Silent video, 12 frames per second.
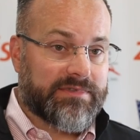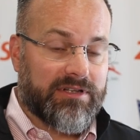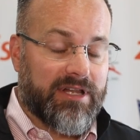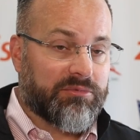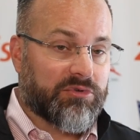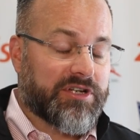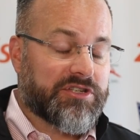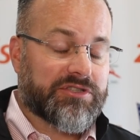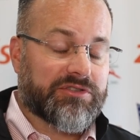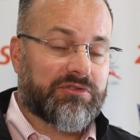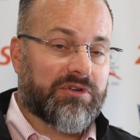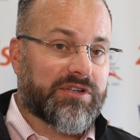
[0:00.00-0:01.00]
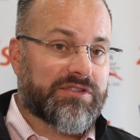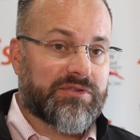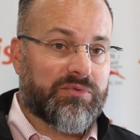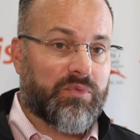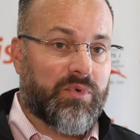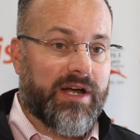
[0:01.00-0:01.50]
collaboration
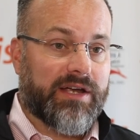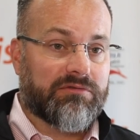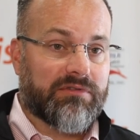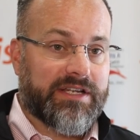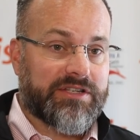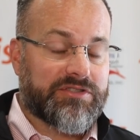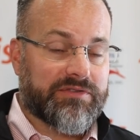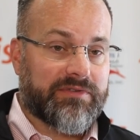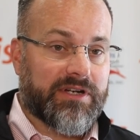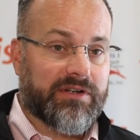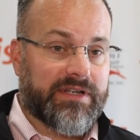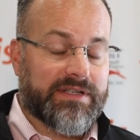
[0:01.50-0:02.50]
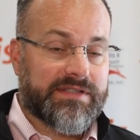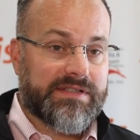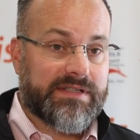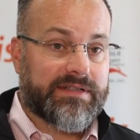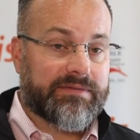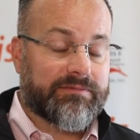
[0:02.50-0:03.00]
across a wide range of
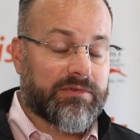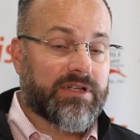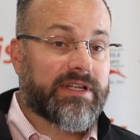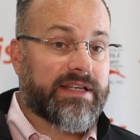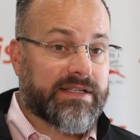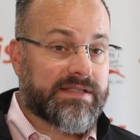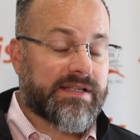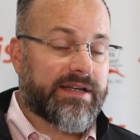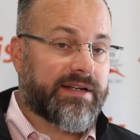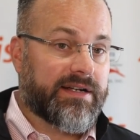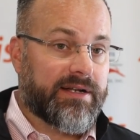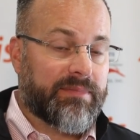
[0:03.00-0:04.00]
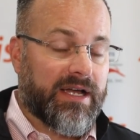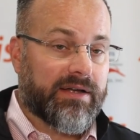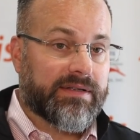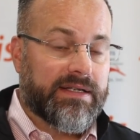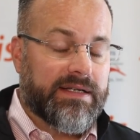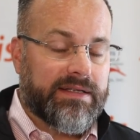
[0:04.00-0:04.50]
areas and really excited
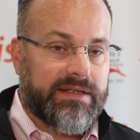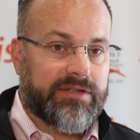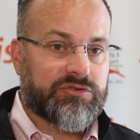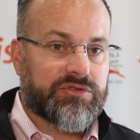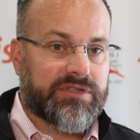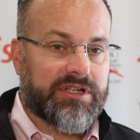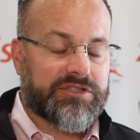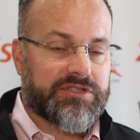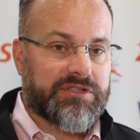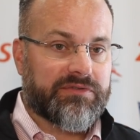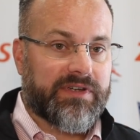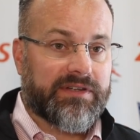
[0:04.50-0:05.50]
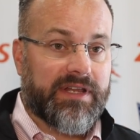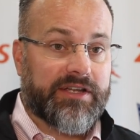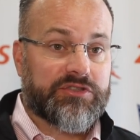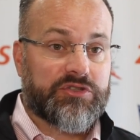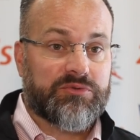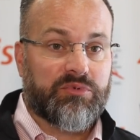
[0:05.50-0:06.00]
about the introduction of
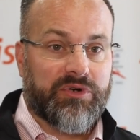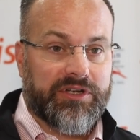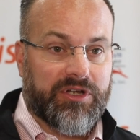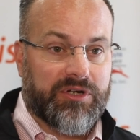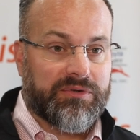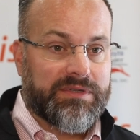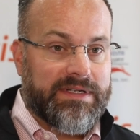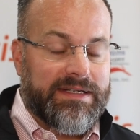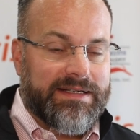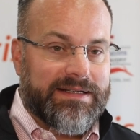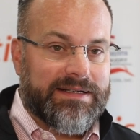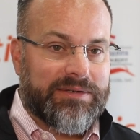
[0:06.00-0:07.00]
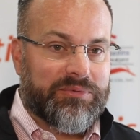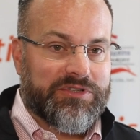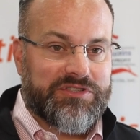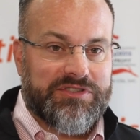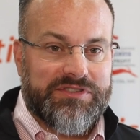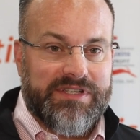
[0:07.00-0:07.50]
Enlight 2.0. Uh,
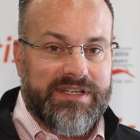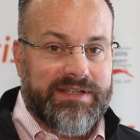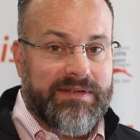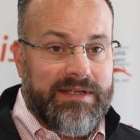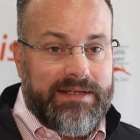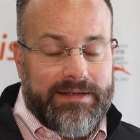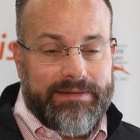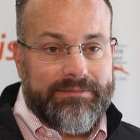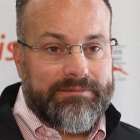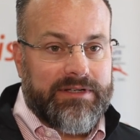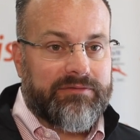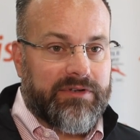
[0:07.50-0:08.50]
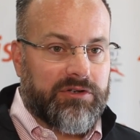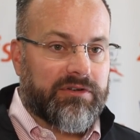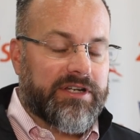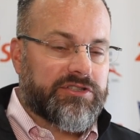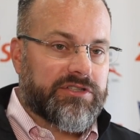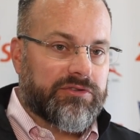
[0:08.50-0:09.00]
which is a
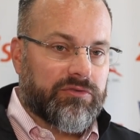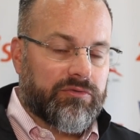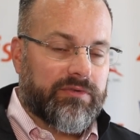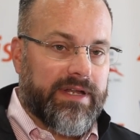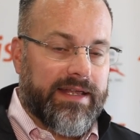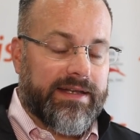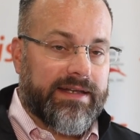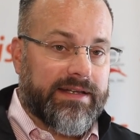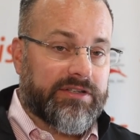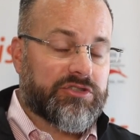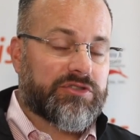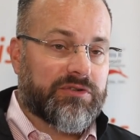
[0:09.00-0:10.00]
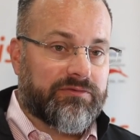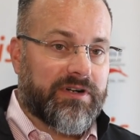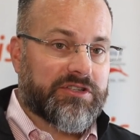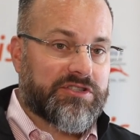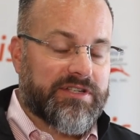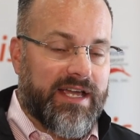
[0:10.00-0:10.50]
reinvigoration and, and, additional
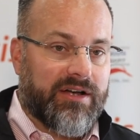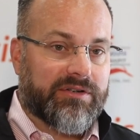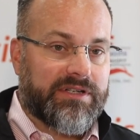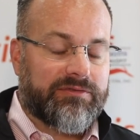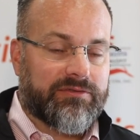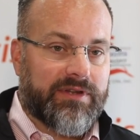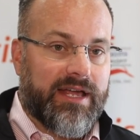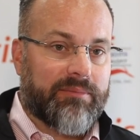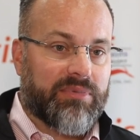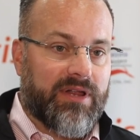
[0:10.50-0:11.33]
functionality for that